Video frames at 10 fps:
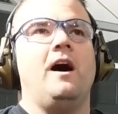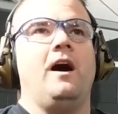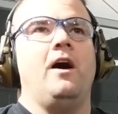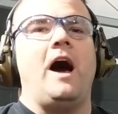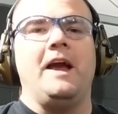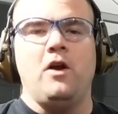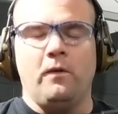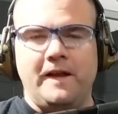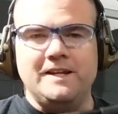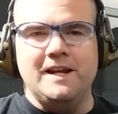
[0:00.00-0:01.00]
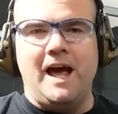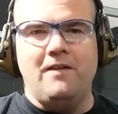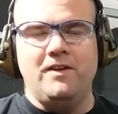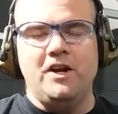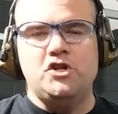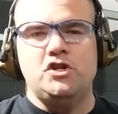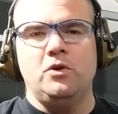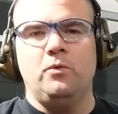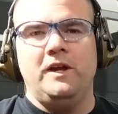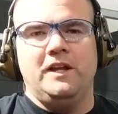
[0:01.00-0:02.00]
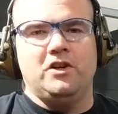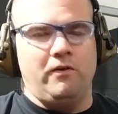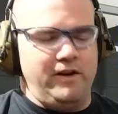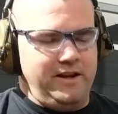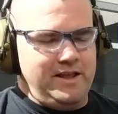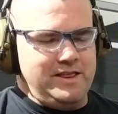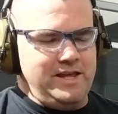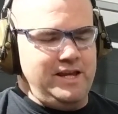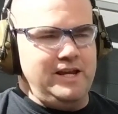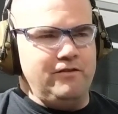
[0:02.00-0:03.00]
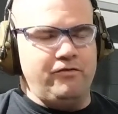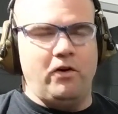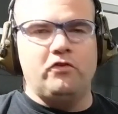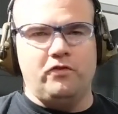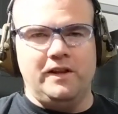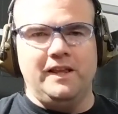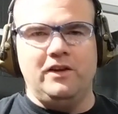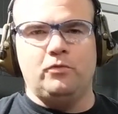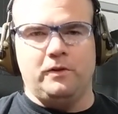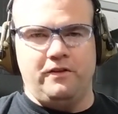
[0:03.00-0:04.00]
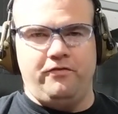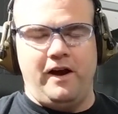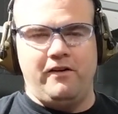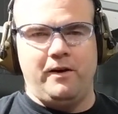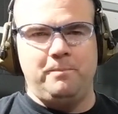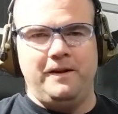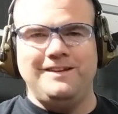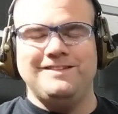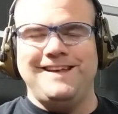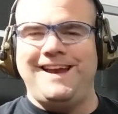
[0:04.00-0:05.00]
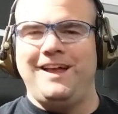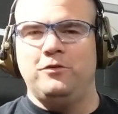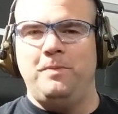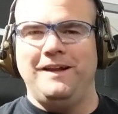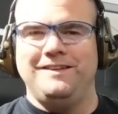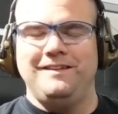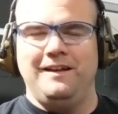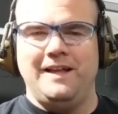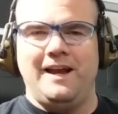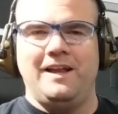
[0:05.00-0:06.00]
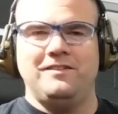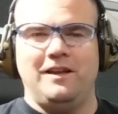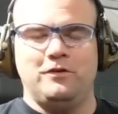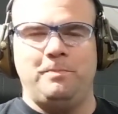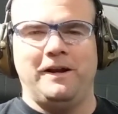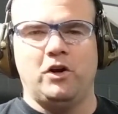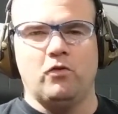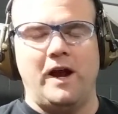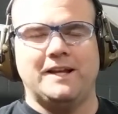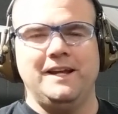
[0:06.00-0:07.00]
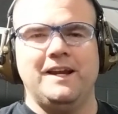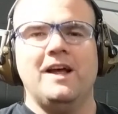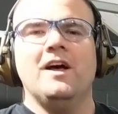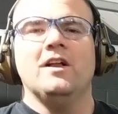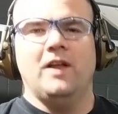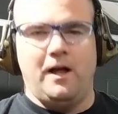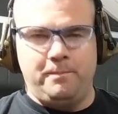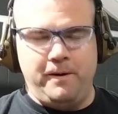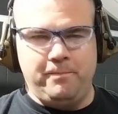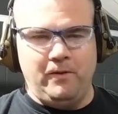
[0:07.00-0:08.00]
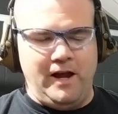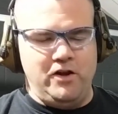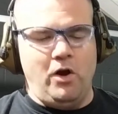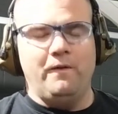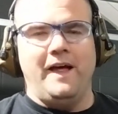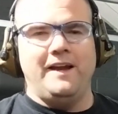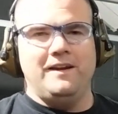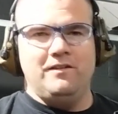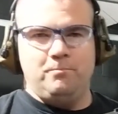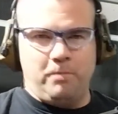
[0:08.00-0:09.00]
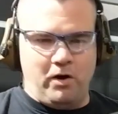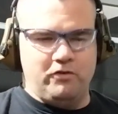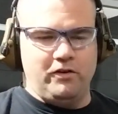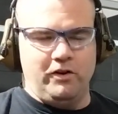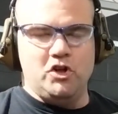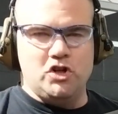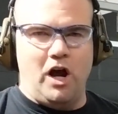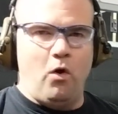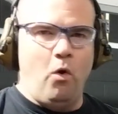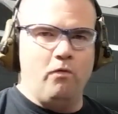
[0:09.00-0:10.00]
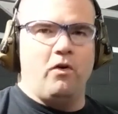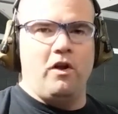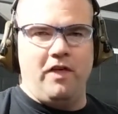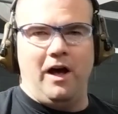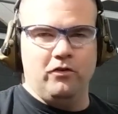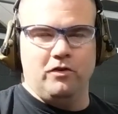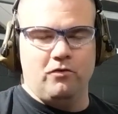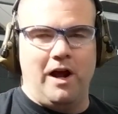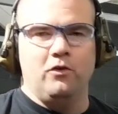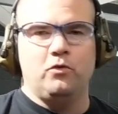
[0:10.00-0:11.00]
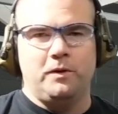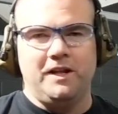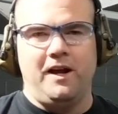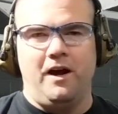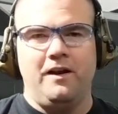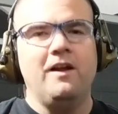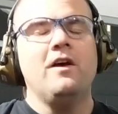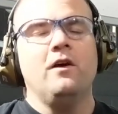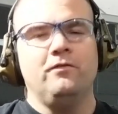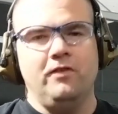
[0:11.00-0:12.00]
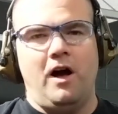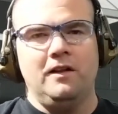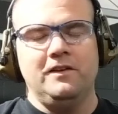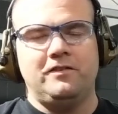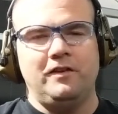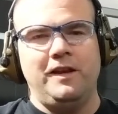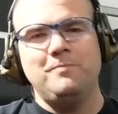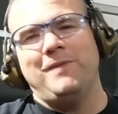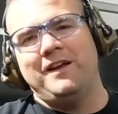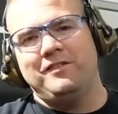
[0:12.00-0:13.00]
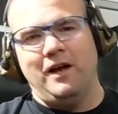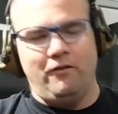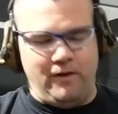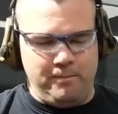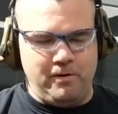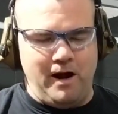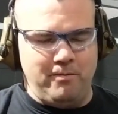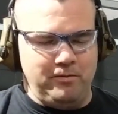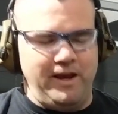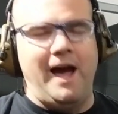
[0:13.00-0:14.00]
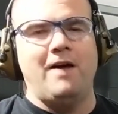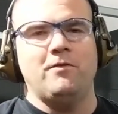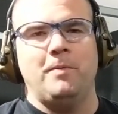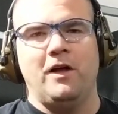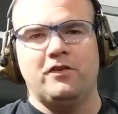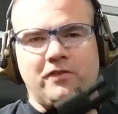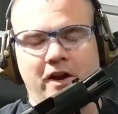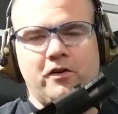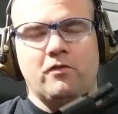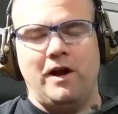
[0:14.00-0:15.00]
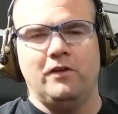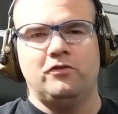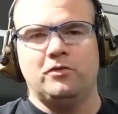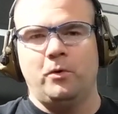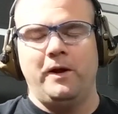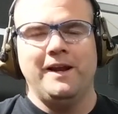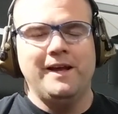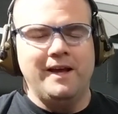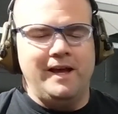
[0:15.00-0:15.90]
I know they did have an issue during the first release with the firing pins that has since been corrected. A lot of people I know that personally shot over 1,000 rounds with the gun flawlessly. Myself, I probably have about 300 rounds through it.